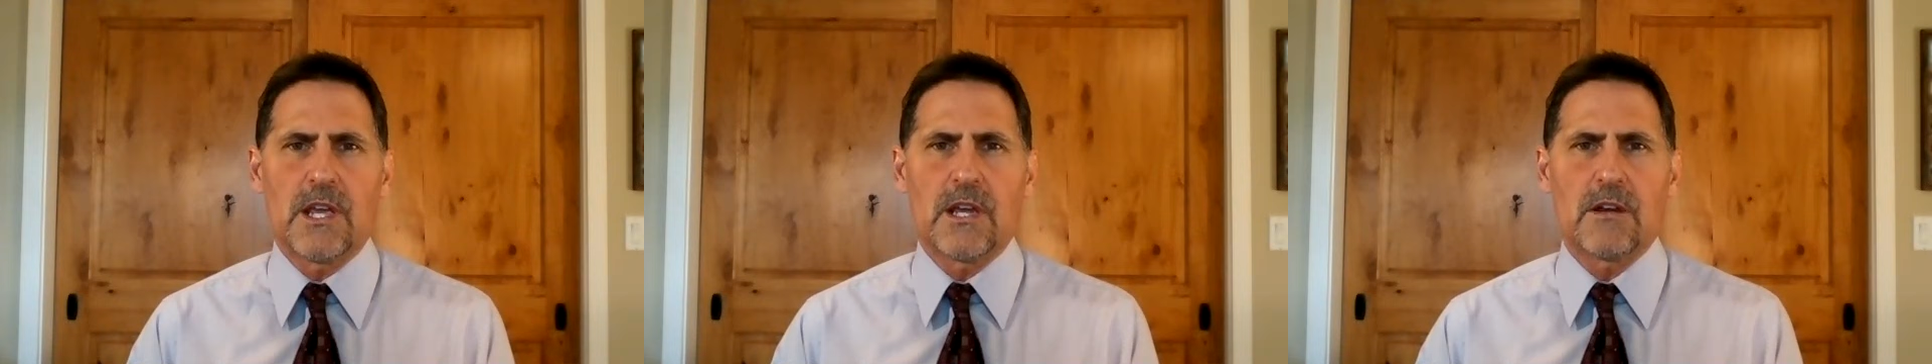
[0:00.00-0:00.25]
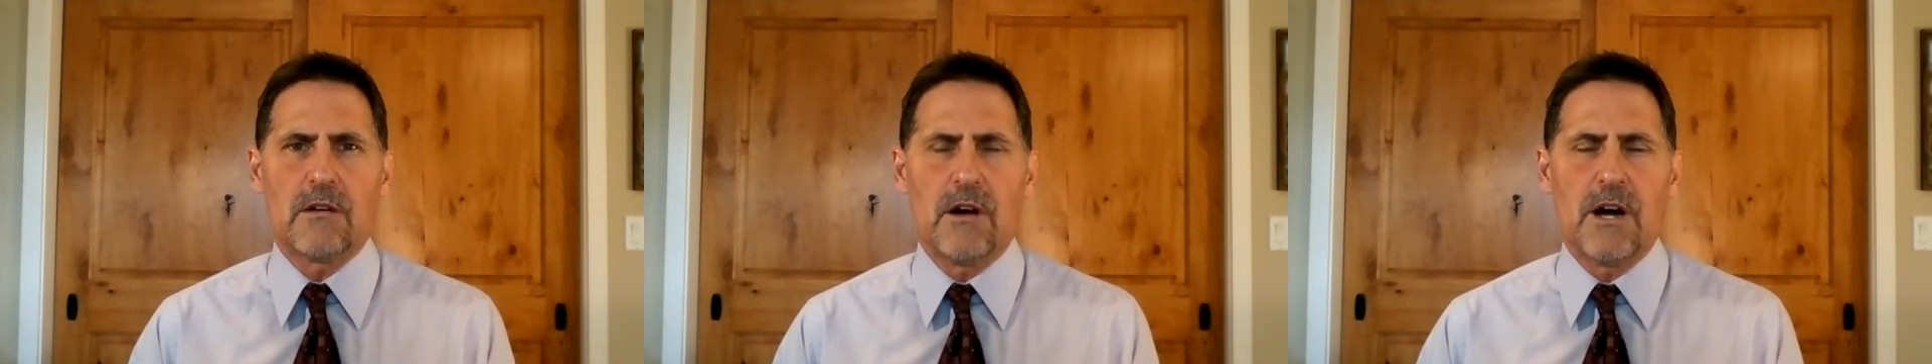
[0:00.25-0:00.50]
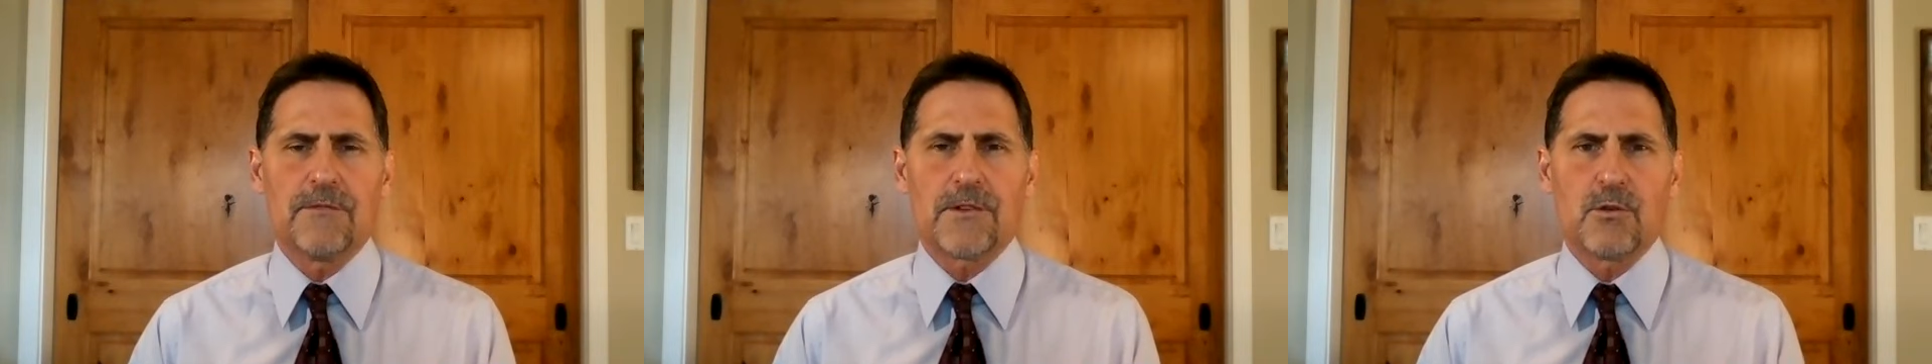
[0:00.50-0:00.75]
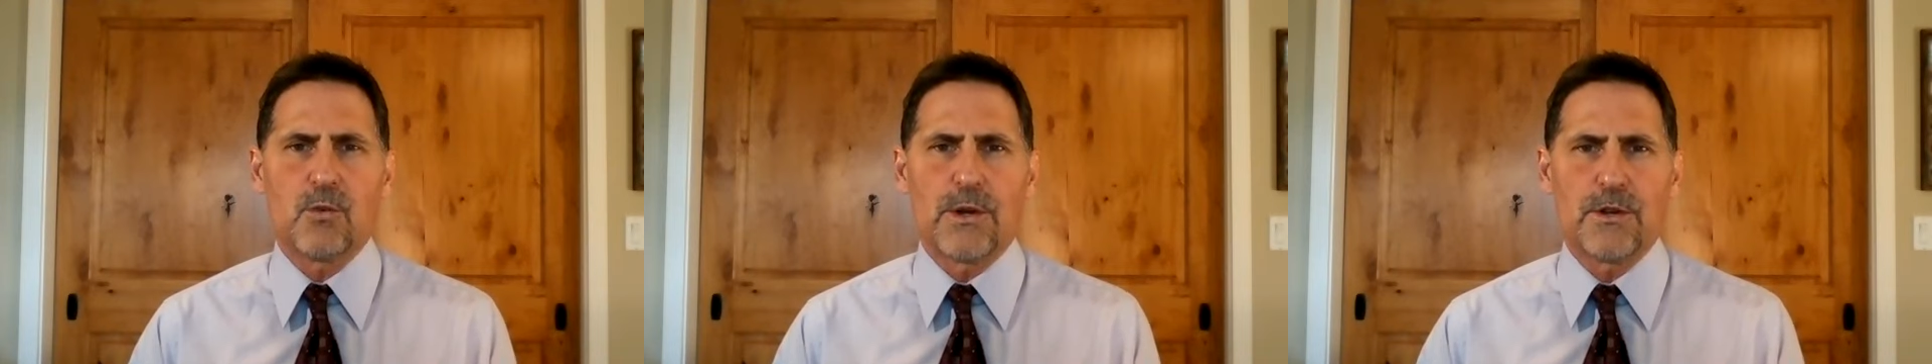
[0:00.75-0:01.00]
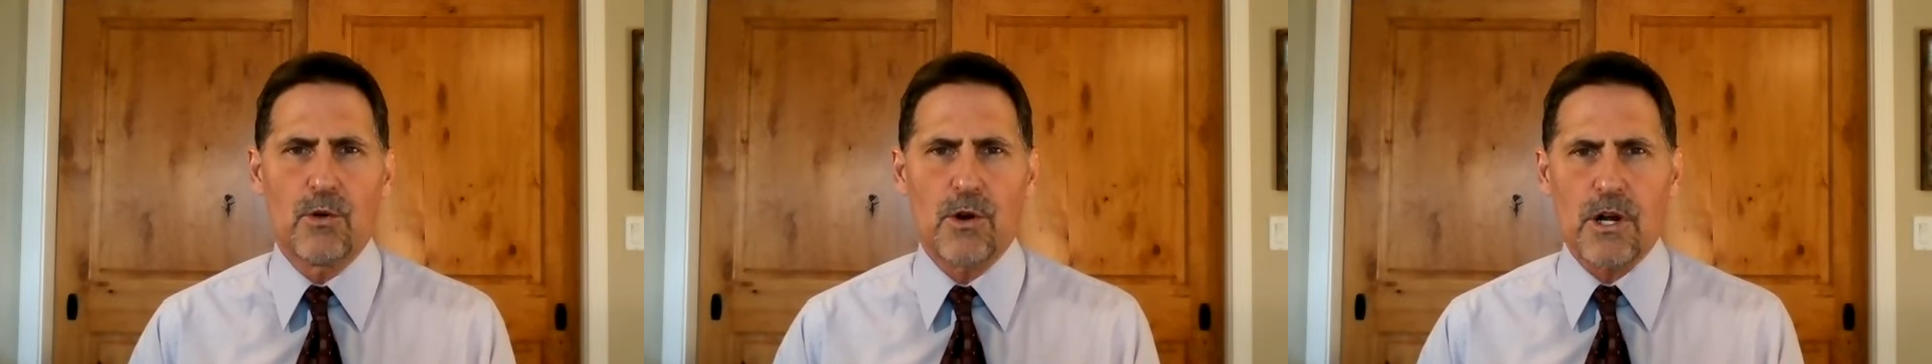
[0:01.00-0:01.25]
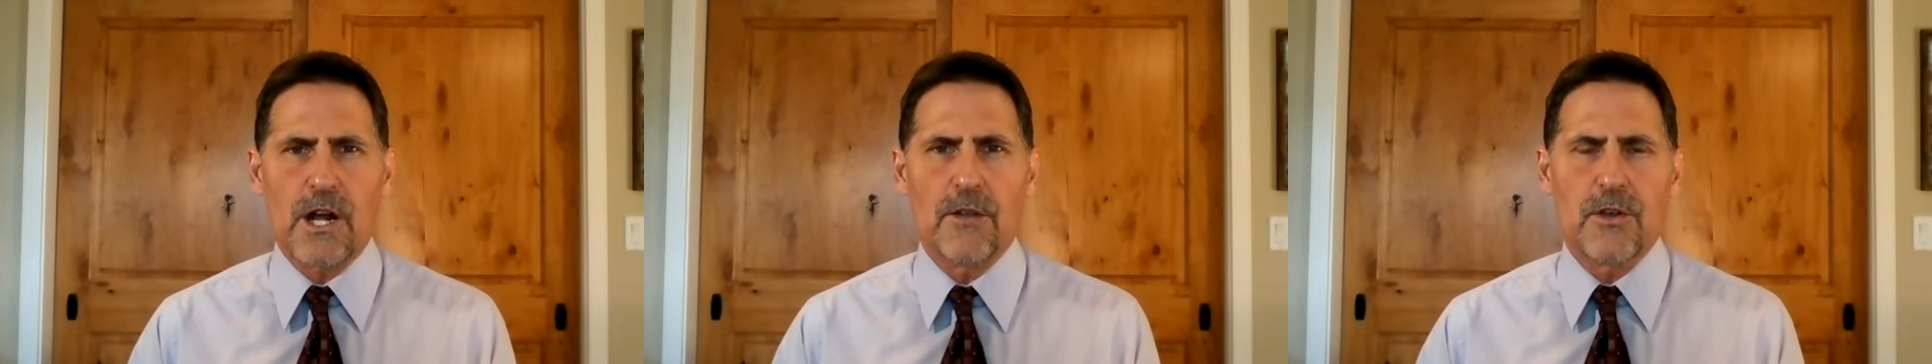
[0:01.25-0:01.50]
And often when you
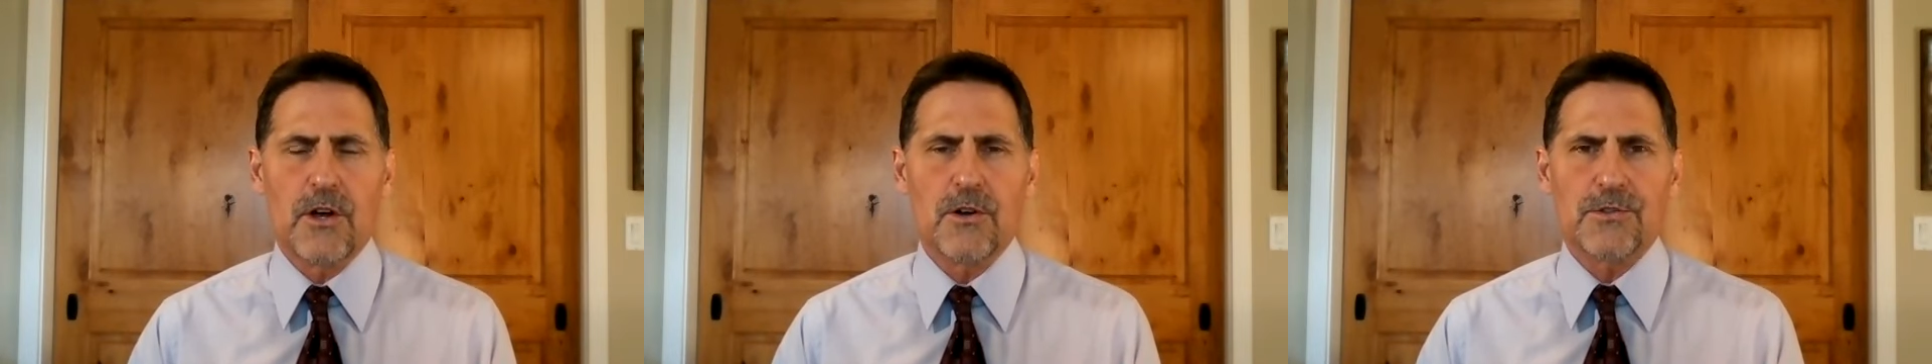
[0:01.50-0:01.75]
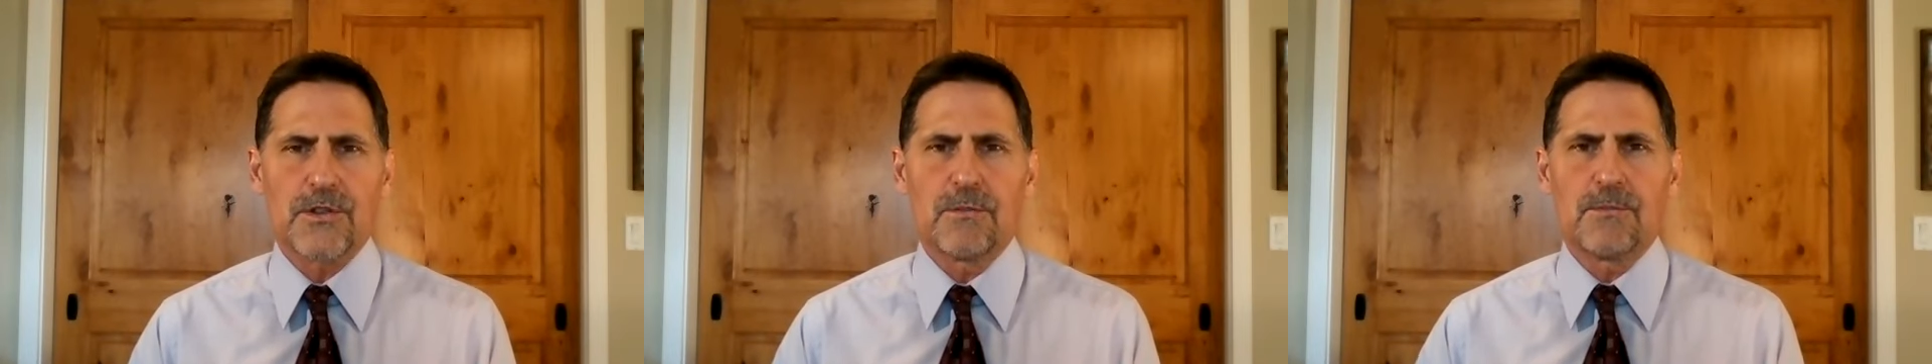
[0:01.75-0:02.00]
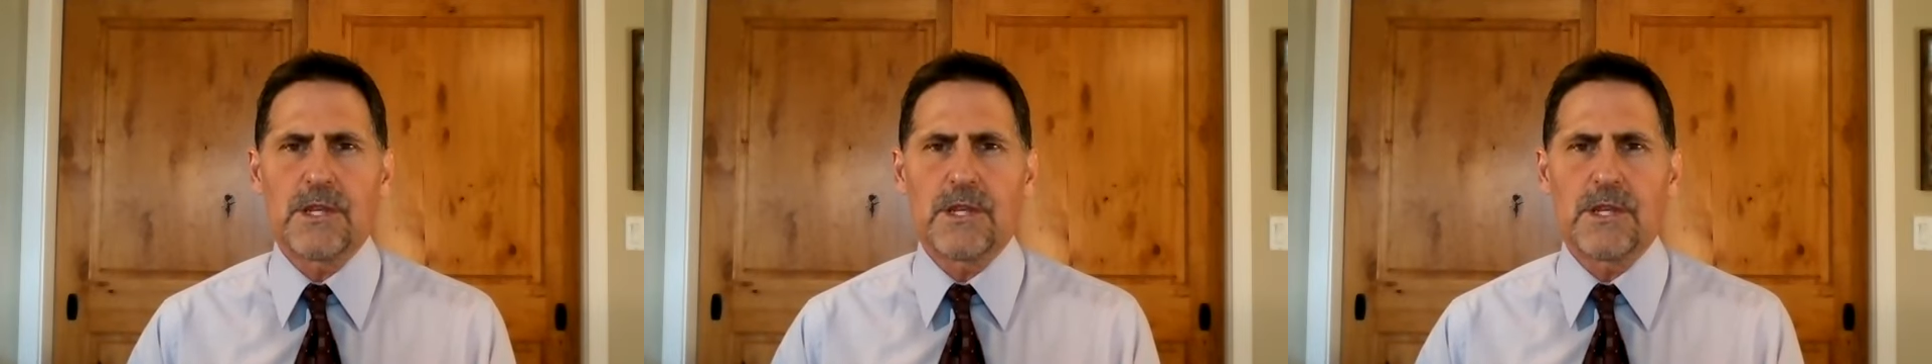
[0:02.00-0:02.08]
work on those,